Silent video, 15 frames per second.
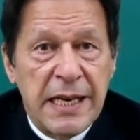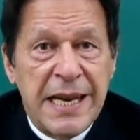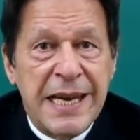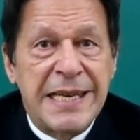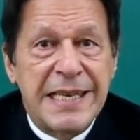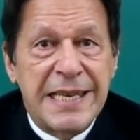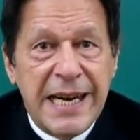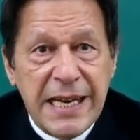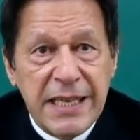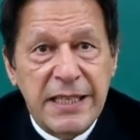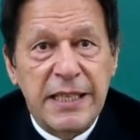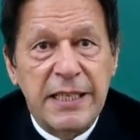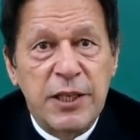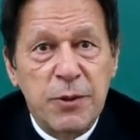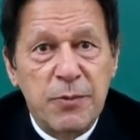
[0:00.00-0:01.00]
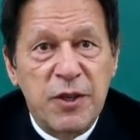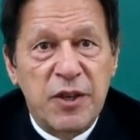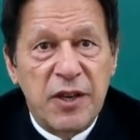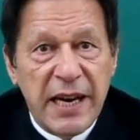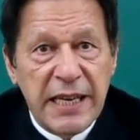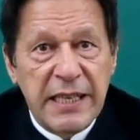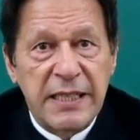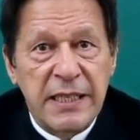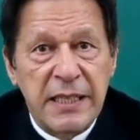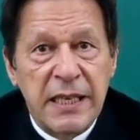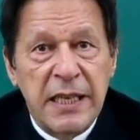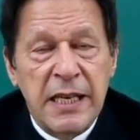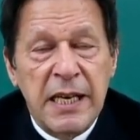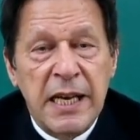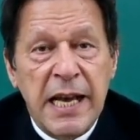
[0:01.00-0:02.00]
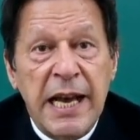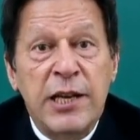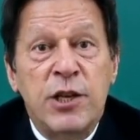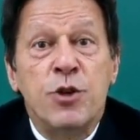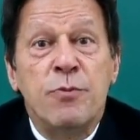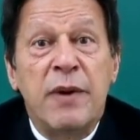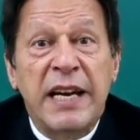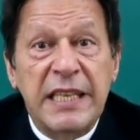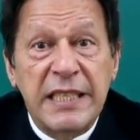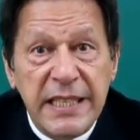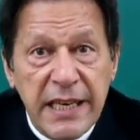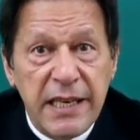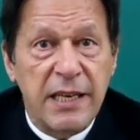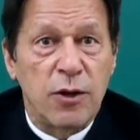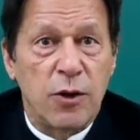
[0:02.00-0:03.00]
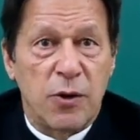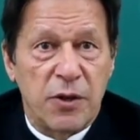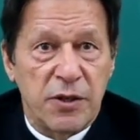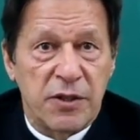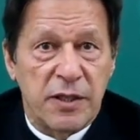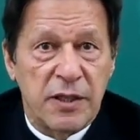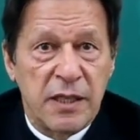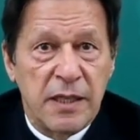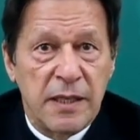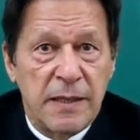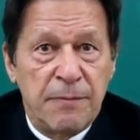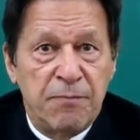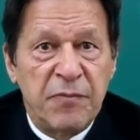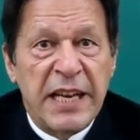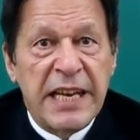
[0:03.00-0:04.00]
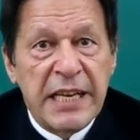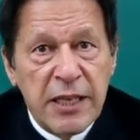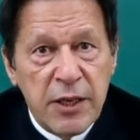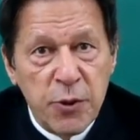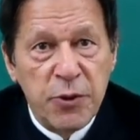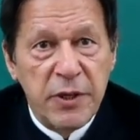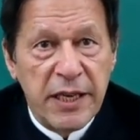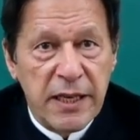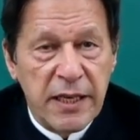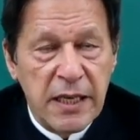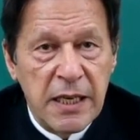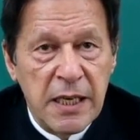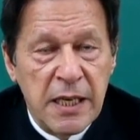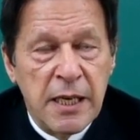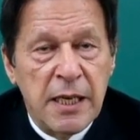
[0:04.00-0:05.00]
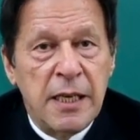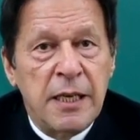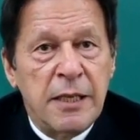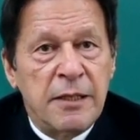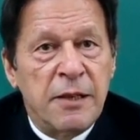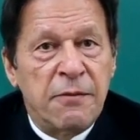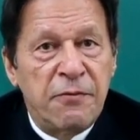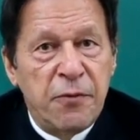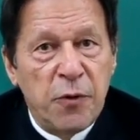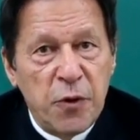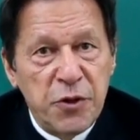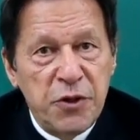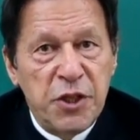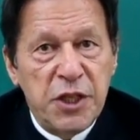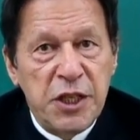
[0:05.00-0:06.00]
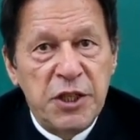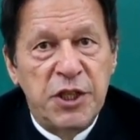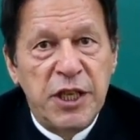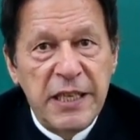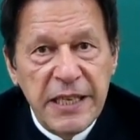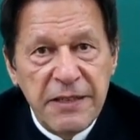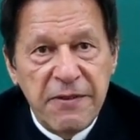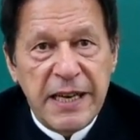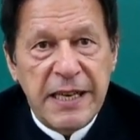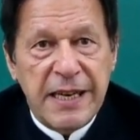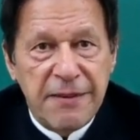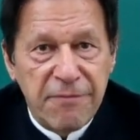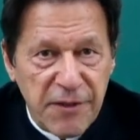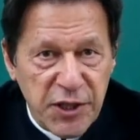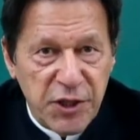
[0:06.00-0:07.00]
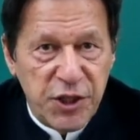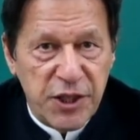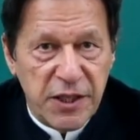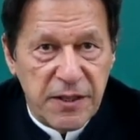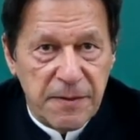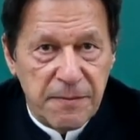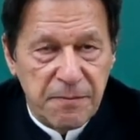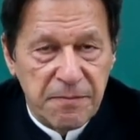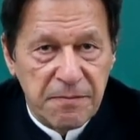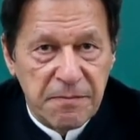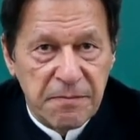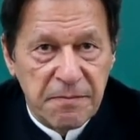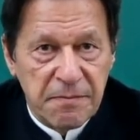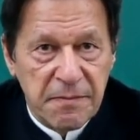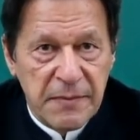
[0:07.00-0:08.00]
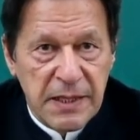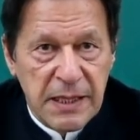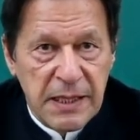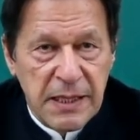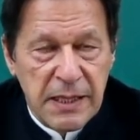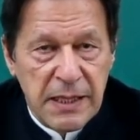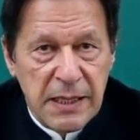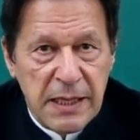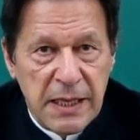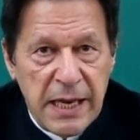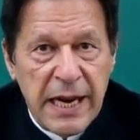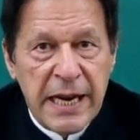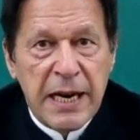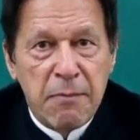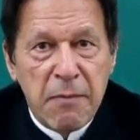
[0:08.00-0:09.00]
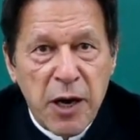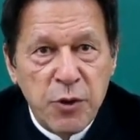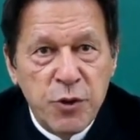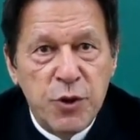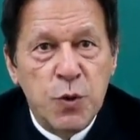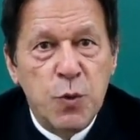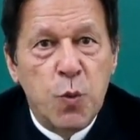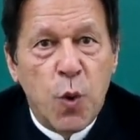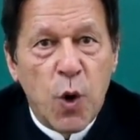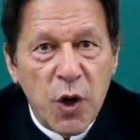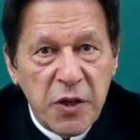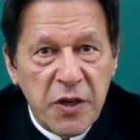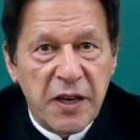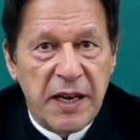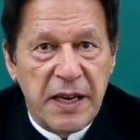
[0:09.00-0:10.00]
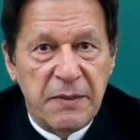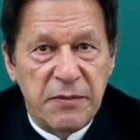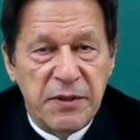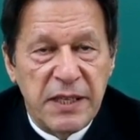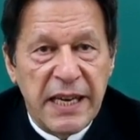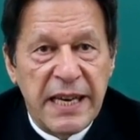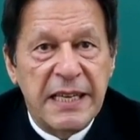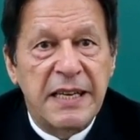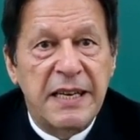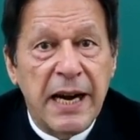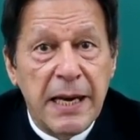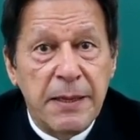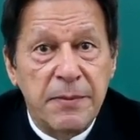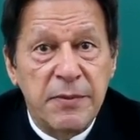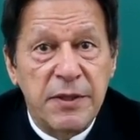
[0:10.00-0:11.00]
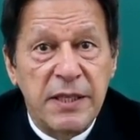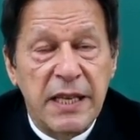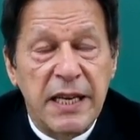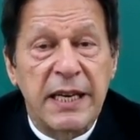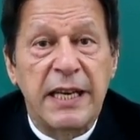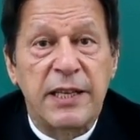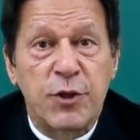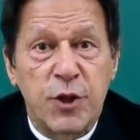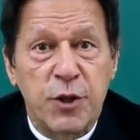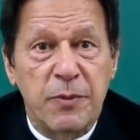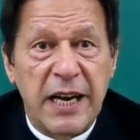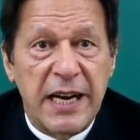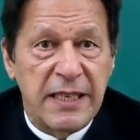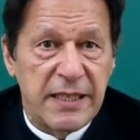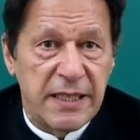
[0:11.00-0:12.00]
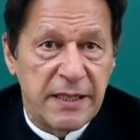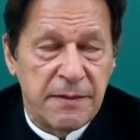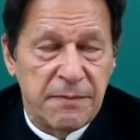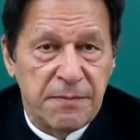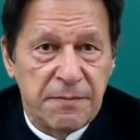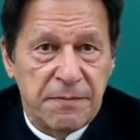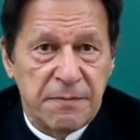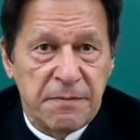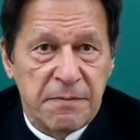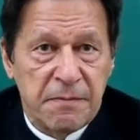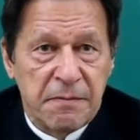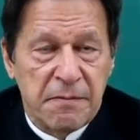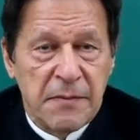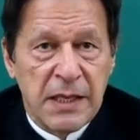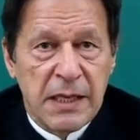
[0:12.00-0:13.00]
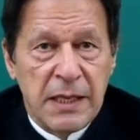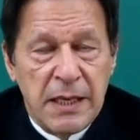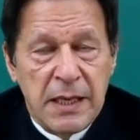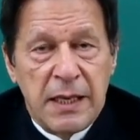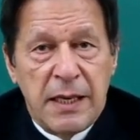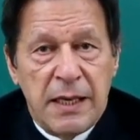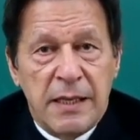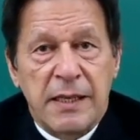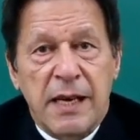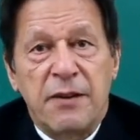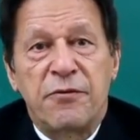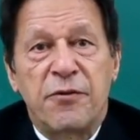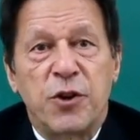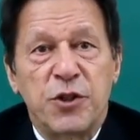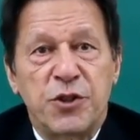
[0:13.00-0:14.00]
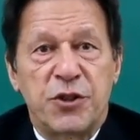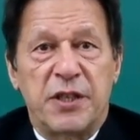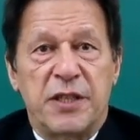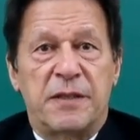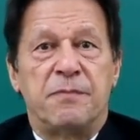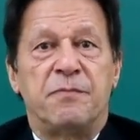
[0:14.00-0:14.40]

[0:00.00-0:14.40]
international human rights and humanitarian laws, including the 4th Geneva Convention, and amount to war crimes and crimes against humanity. It is unfortunate,